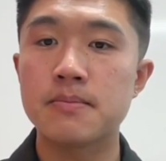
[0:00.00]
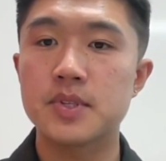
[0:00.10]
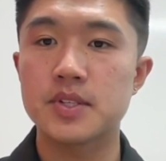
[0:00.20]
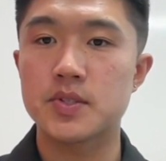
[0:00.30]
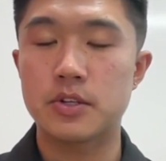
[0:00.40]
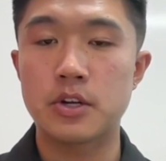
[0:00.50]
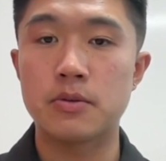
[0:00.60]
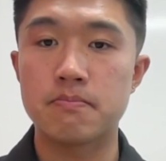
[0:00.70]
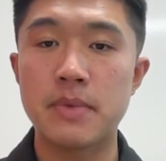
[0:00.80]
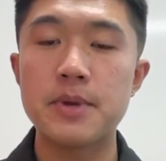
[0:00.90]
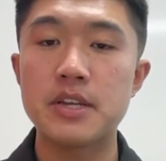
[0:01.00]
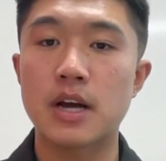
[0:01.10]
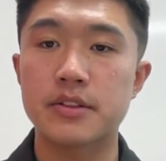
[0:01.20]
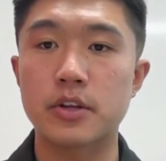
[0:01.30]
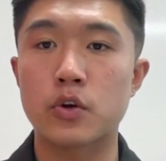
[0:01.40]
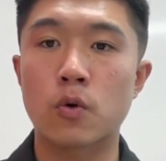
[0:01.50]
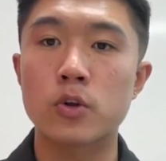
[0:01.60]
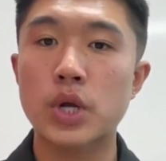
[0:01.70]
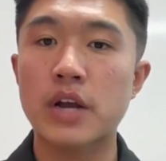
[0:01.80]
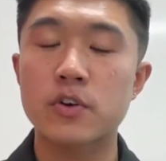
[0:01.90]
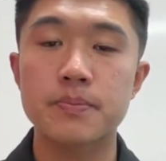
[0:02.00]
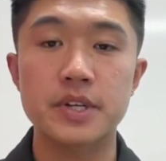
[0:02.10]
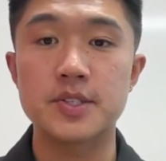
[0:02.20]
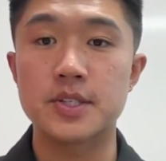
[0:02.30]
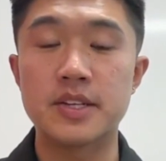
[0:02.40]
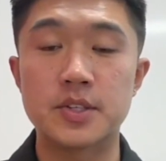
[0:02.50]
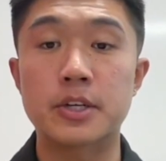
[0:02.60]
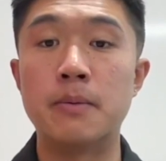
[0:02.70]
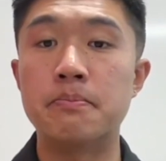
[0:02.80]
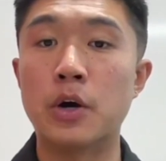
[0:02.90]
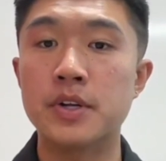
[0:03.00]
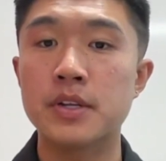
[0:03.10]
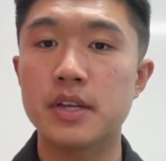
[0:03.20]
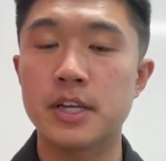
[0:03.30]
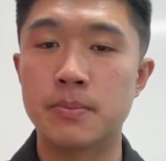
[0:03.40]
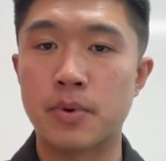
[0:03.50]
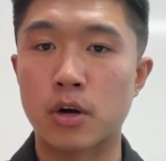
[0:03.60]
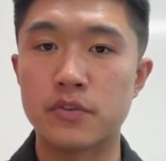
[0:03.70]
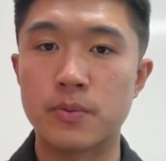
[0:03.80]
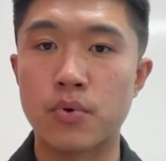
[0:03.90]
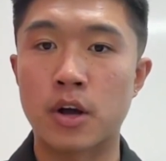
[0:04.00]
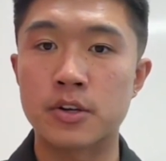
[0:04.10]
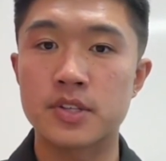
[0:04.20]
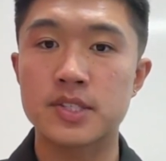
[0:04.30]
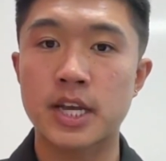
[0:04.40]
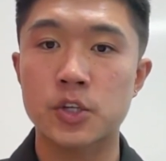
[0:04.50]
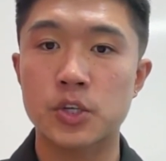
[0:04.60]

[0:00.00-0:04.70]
as, maybe not the core driver, but as a component in a part of a broader detection